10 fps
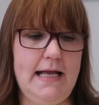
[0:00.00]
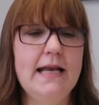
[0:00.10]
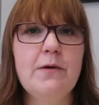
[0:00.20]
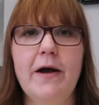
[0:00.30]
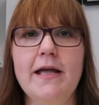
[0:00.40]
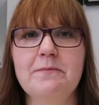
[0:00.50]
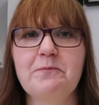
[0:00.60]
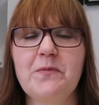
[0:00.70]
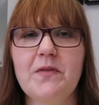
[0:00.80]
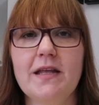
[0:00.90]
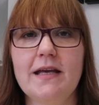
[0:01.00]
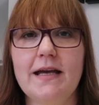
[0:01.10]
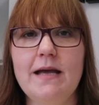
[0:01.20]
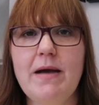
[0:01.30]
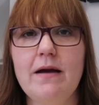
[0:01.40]
Anyway,
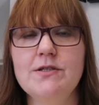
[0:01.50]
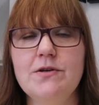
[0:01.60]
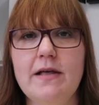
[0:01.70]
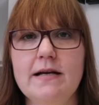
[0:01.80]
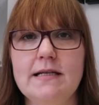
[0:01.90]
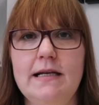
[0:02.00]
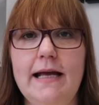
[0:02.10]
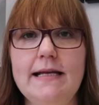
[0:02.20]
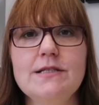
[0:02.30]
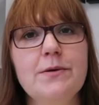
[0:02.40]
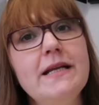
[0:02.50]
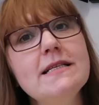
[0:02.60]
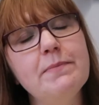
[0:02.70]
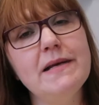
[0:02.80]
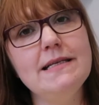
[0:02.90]
came out in 2008, so it
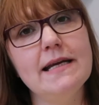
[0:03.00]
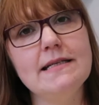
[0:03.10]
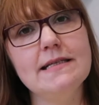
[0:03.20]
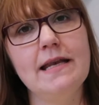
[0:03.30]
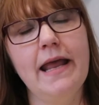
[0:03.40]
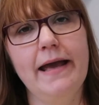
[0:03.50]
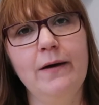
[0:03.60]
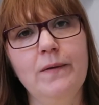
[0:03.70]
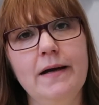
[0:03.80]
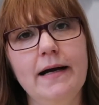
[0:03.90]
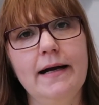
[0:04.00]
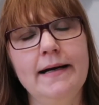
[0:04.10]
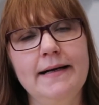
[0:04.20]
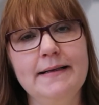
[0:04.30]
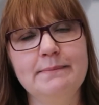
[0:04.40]
is a bit dated now.
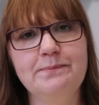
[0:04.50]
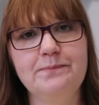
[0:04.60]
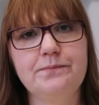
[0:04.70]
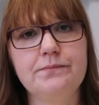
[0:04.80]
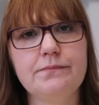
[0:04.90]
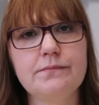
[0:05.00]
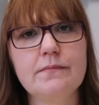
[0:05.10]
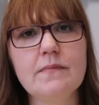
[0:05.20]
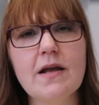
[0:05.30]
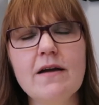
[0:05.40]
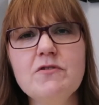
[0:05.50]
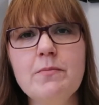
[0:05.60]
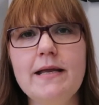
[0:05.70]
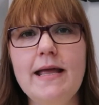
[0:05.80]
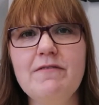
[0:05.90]
I have to
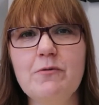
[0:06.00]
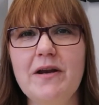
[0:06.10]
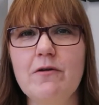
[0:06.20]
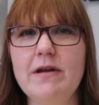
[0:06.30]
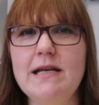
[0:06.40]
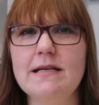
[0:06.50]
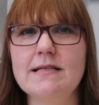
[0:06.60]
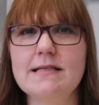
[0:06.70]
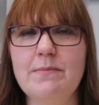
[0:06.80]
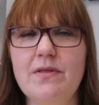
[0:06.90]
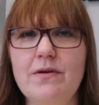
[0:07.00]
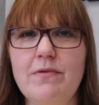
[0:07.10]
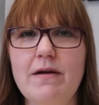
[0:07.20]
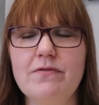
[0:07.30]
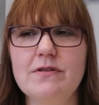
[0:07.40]
admit, even when I read it, some of the
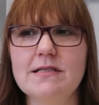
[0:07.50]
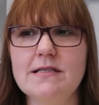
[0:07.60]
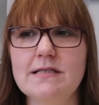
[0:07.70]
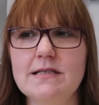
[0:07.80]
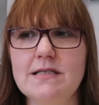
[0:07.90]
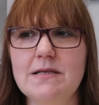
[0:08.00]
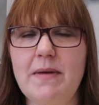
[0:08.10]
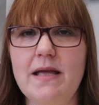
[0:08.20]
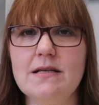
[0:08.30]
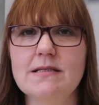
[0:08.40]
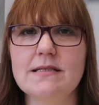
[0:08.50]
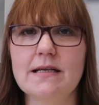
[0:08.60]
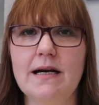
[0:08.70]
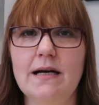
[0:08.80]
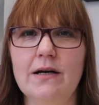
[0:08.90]
references that she makes
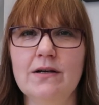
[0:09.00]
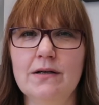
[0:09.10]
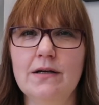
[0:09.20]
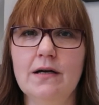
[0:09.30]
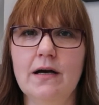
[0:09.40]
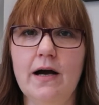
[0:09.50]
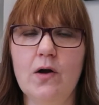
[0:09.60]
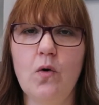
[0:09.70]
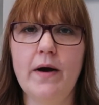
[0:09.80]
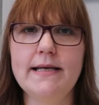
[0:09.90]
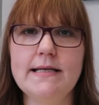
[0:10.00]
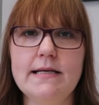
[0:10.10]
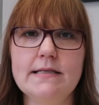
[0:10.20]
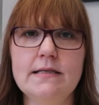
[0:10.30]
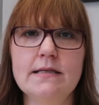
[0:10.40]
are quite
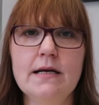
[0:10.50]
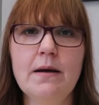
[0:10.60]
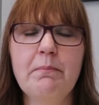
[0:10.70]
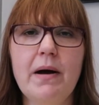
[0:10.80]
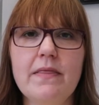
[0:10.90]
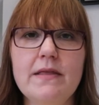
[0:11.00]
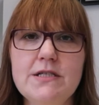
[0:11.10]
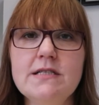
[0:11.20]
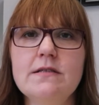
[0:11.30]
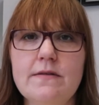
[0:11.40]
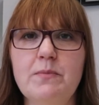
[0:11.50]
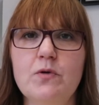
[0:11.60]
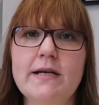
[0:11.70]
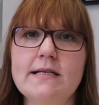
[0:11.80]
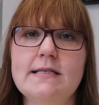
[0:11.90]
dated, but the gist of the
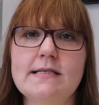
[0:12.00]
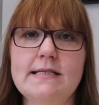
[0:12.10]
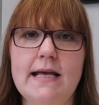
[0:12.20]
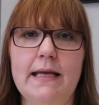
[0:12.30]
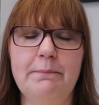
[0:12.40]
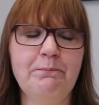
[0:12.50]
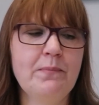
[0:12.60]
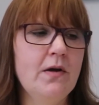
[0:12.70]
book is the same.